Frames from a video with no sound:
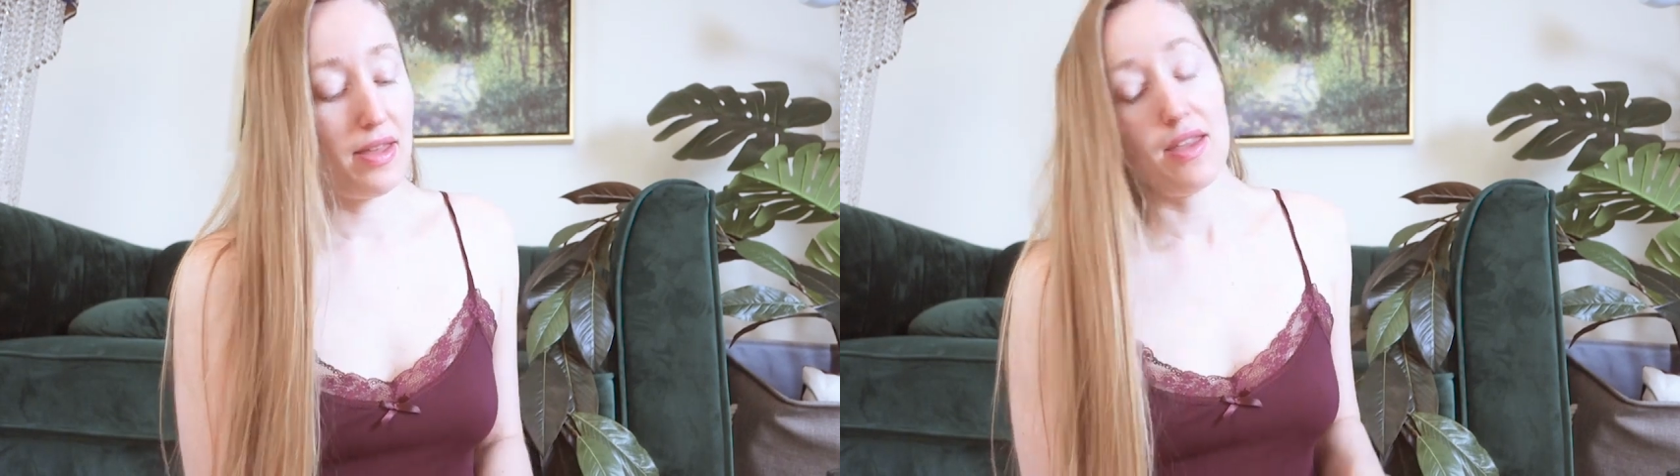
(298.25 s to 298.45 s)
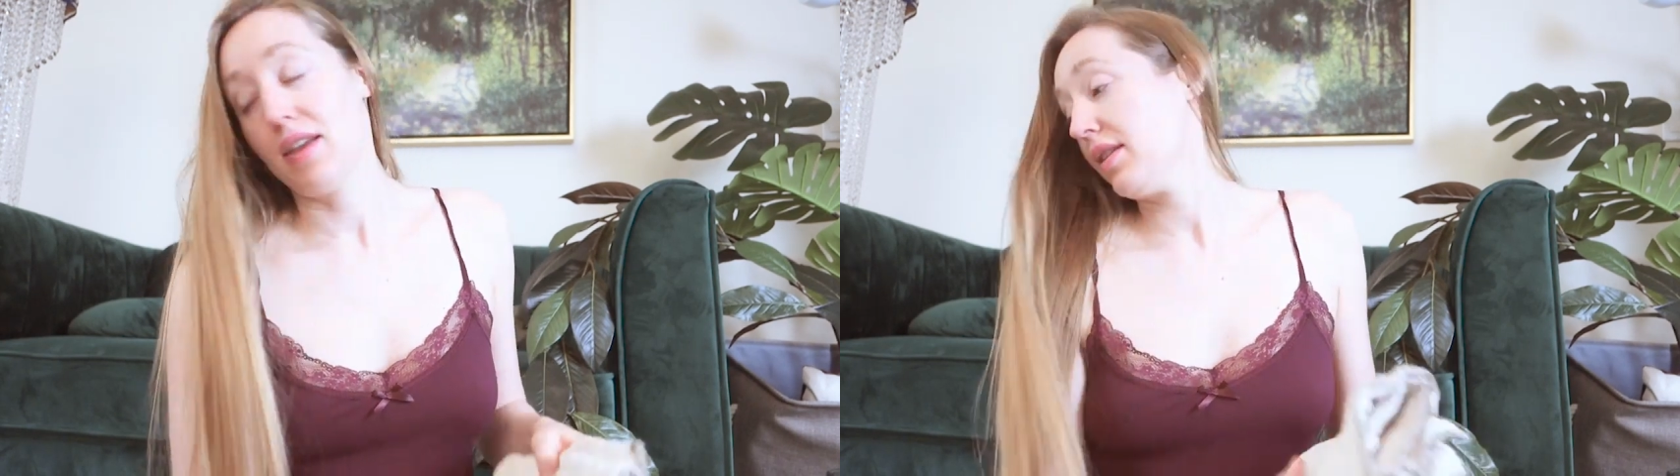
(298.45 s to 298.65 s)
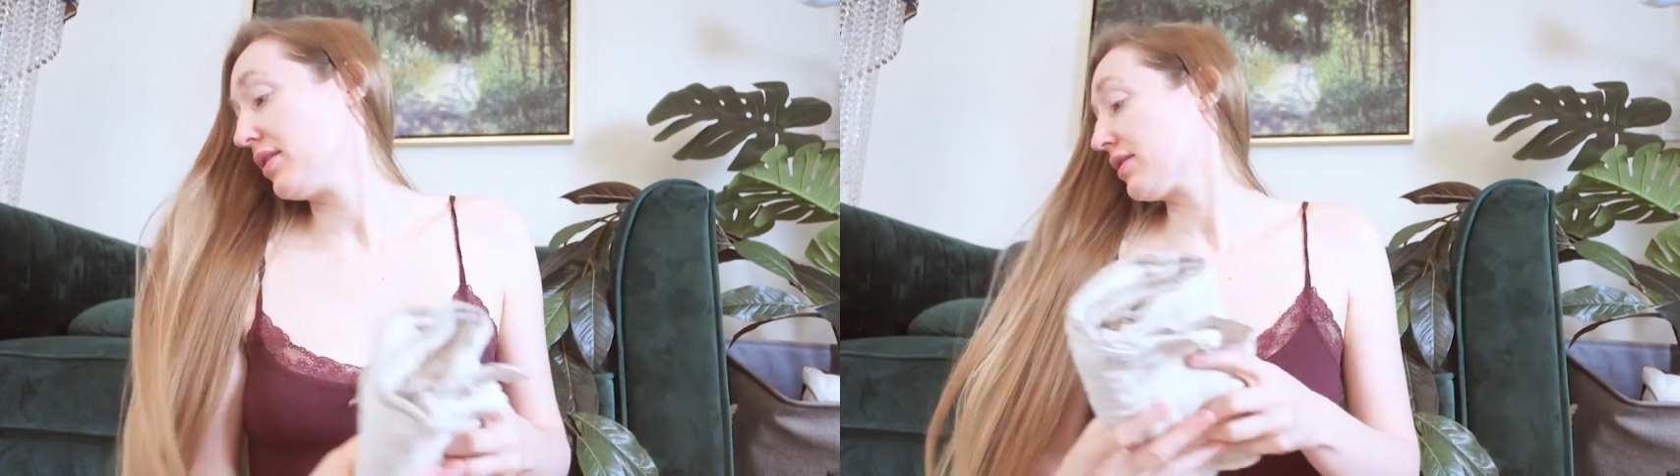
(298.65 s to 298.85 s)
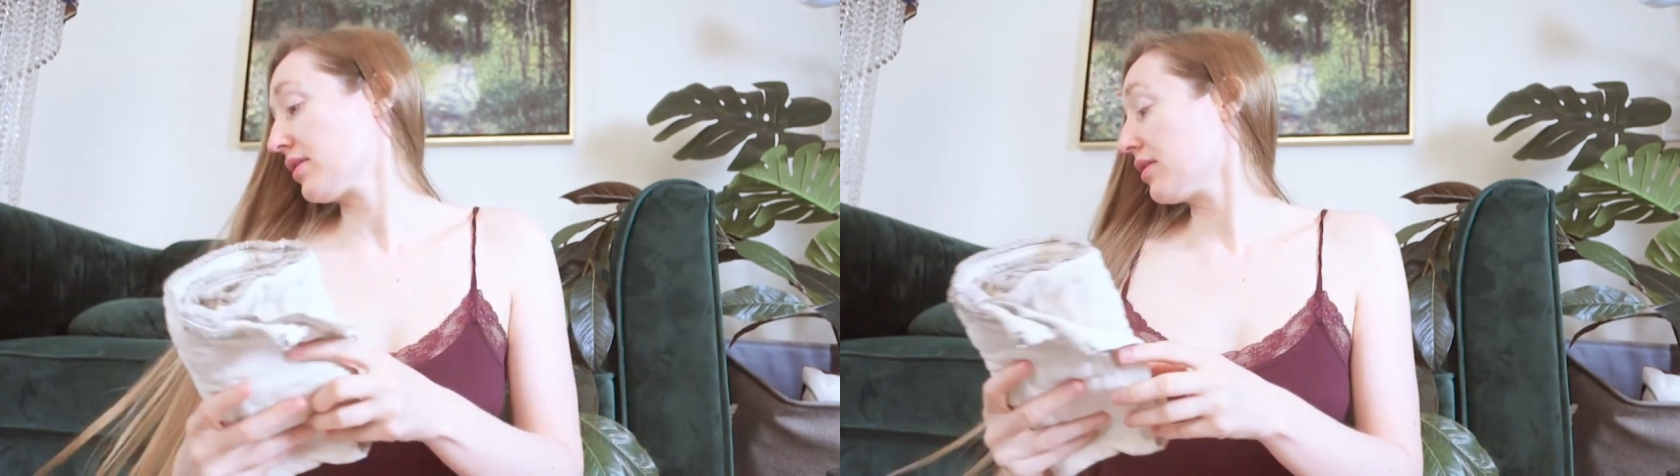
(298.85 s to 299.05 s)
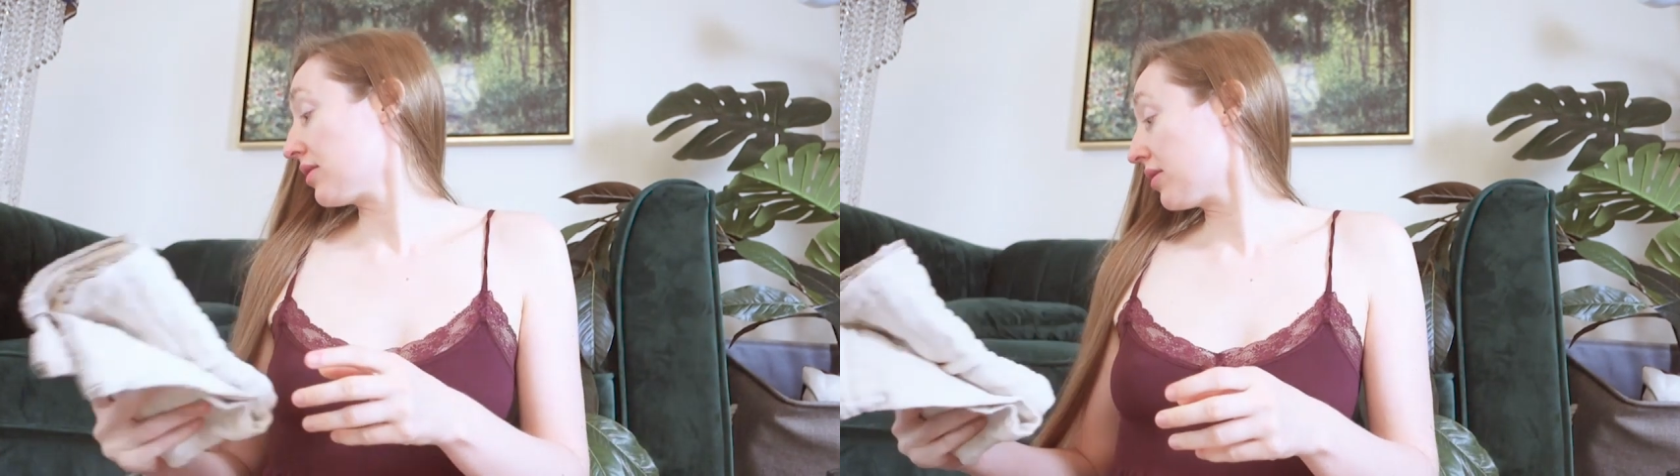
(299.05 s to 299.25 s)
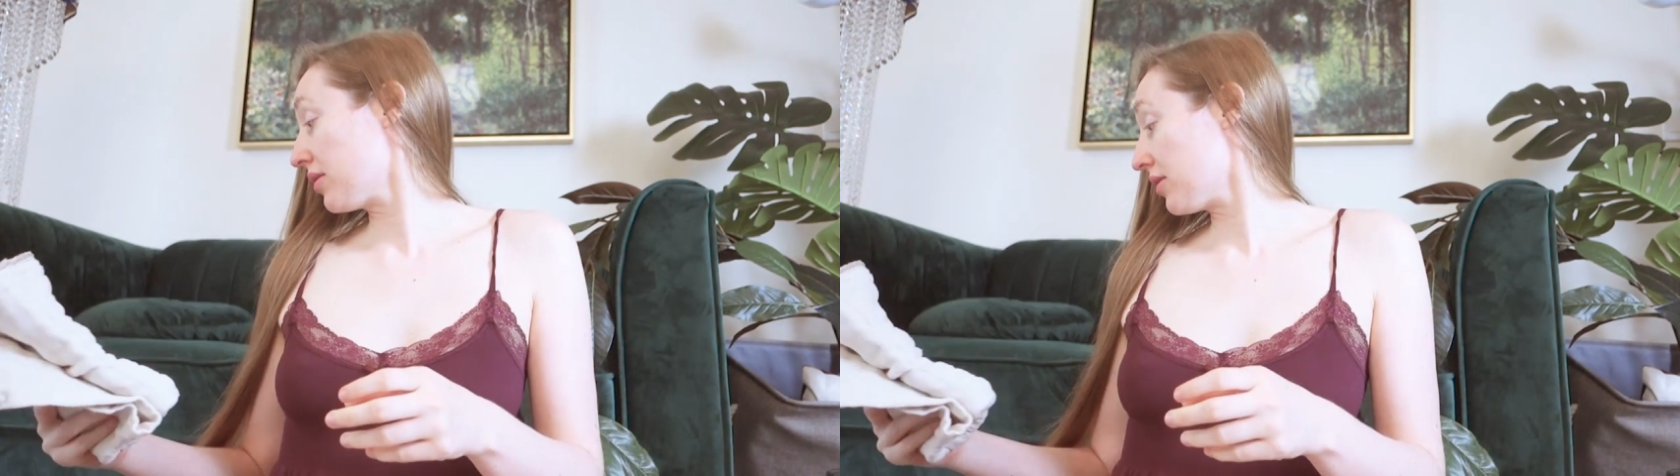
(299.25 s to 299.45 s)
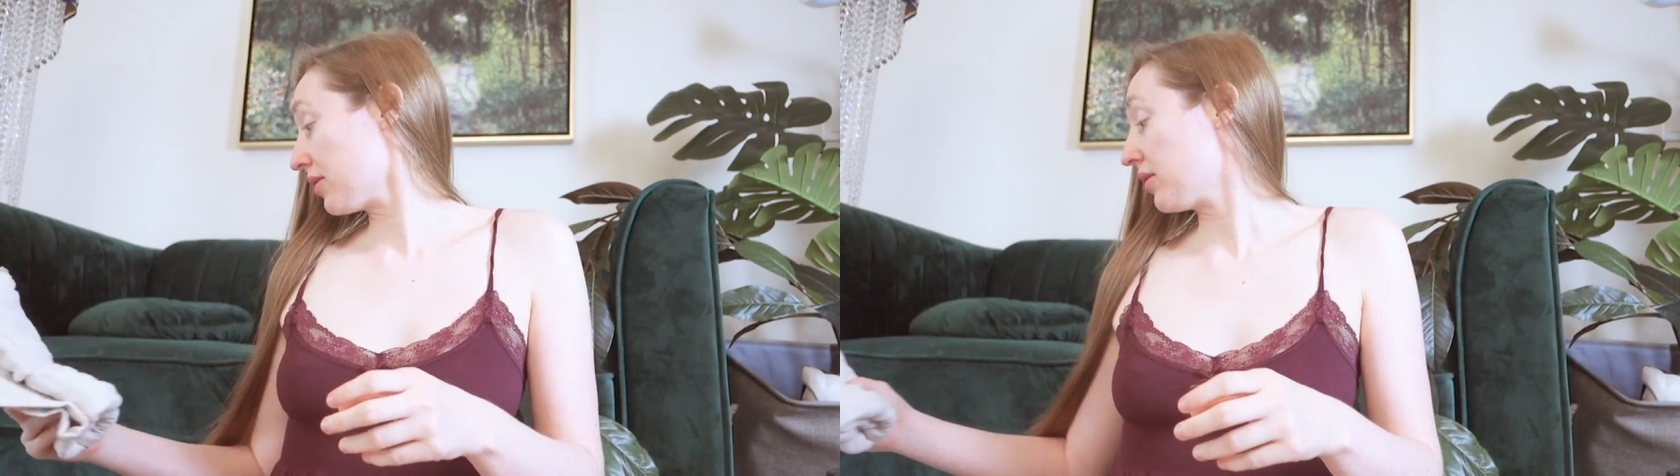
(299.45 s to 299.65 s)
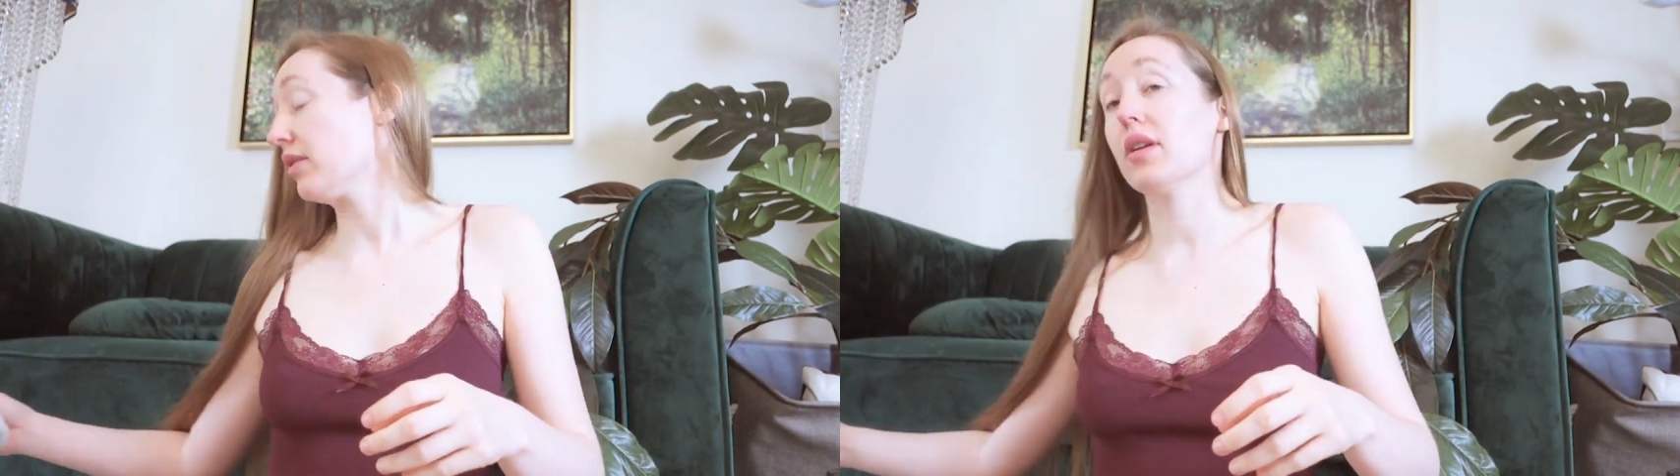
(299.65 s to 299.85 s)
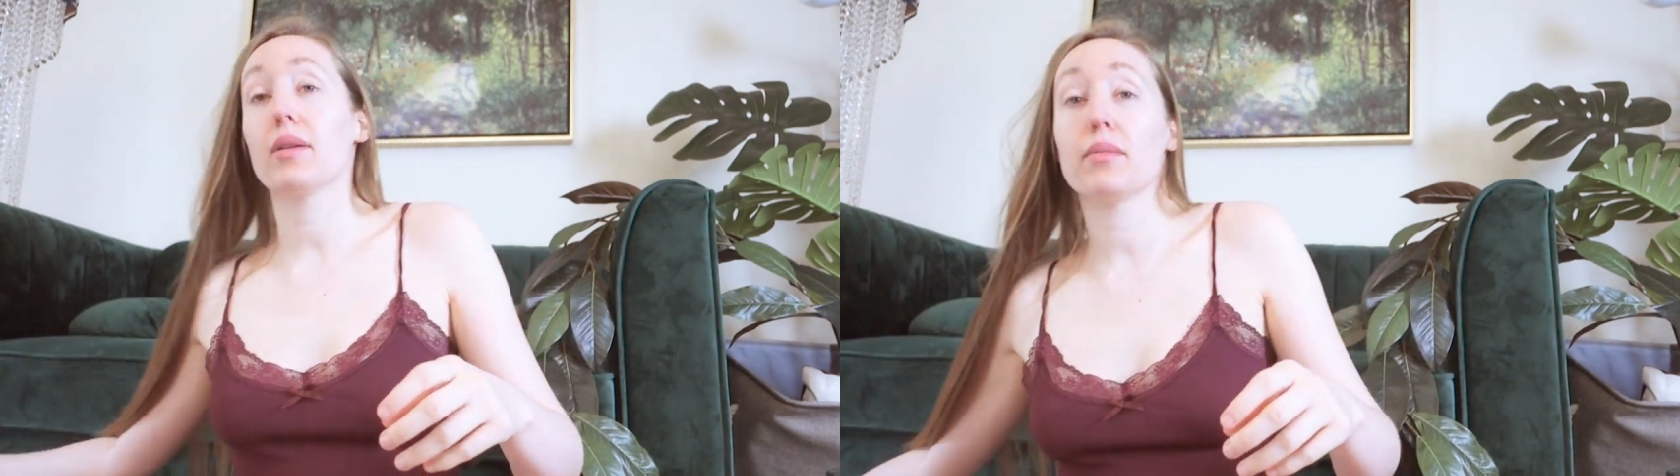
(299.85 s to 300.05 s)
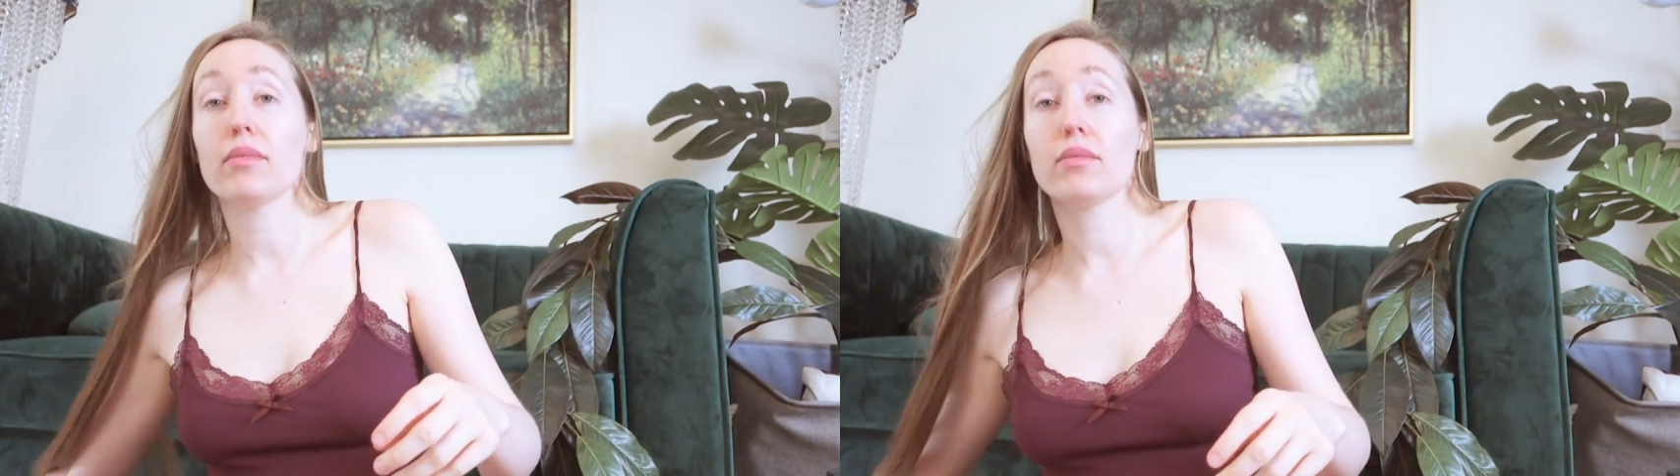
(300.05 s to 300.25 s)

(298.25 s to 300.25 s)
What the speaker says: is hold on,